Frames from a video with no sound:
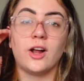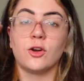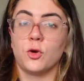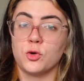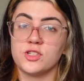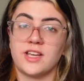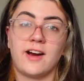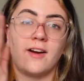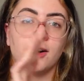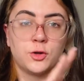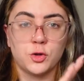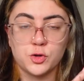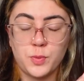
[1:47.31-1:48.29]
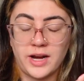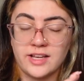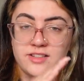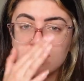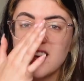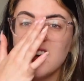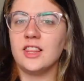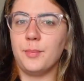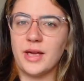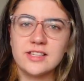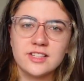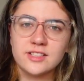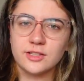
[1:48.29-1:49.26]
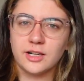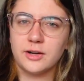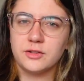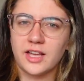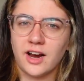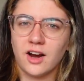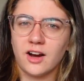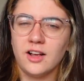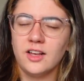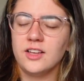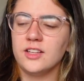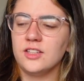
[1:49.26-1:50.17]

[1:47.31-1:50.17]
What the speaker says: I'll go to Zara, I'll go to Penny's. The basics are out there.